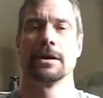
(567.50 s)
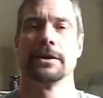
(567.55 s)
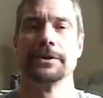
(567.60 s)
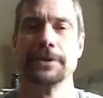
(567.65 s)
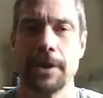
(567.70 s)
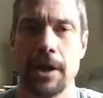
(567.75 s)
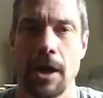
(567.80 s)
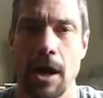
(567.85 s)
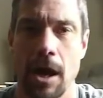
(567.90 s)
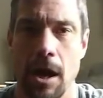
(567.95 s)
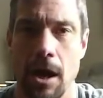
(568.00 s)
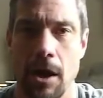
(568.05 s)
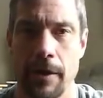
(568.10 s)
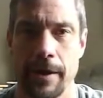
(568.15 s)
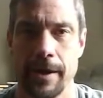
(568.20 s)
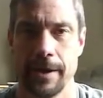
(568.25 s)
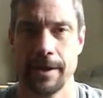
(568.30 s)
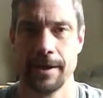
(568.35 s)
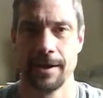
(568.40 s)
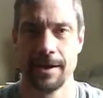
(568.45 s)

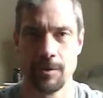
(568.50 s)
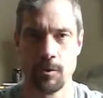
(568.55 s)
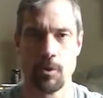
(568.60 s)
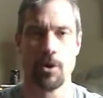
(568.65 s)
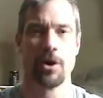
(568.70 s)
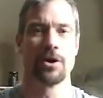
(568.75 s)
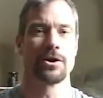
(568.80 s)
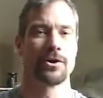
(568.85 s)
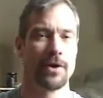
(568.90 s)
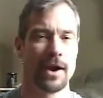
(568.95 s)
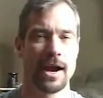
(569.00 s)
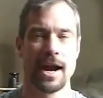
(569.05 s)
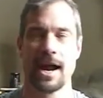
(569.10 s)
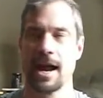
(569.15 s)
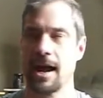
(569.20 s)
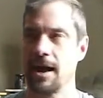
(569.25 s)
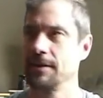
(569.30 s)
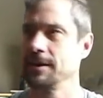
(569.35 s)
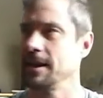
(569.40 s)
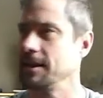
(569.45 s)
and they walk
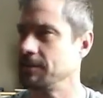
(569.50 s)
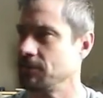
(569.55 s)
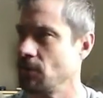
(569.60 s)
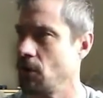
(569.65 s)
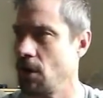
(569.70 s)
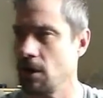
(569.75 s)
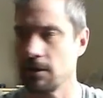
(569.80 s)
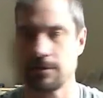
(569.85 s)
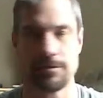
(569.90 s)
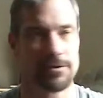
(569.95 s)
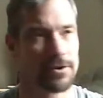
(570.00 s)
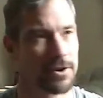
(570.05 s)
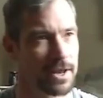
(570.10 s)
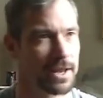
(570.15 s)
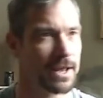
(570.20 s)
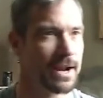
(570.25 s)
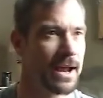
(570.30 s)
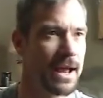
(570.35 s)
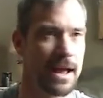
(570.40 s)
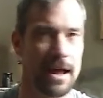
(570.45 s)
around, they talk for
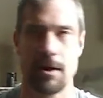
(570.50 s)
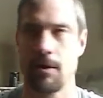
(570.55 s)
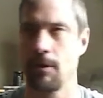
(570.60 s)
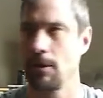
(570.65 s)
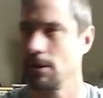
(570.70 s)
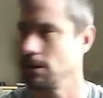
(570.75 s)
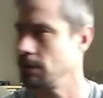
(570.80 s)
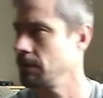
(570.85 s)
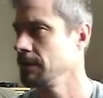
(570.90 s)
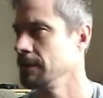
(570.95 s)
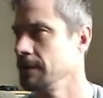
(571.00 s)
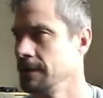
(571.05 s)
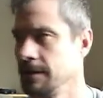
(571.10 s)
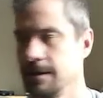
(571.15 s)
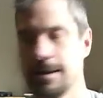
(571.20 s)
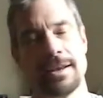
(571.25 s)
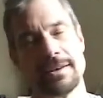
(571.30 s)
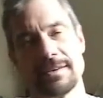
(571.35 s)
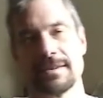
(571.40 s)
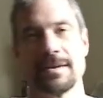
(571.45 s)
like an hour,
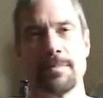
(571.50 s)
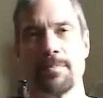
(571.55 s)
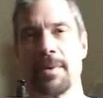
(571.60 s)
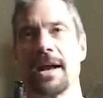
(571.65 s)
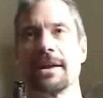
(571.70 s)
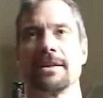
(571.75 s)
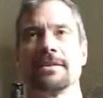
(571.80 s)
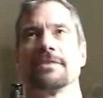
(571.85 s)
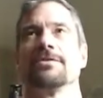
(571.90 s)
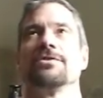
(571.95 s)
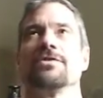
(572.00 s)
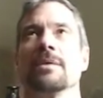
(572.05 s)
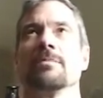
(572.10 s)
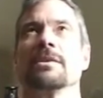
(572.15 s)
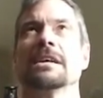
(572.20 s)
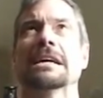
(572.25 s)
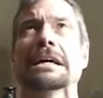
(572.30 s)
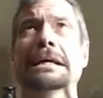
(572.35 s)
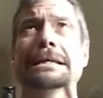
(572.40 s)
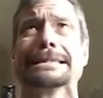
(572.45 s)
then they sit back at the
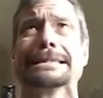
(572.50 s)
gym,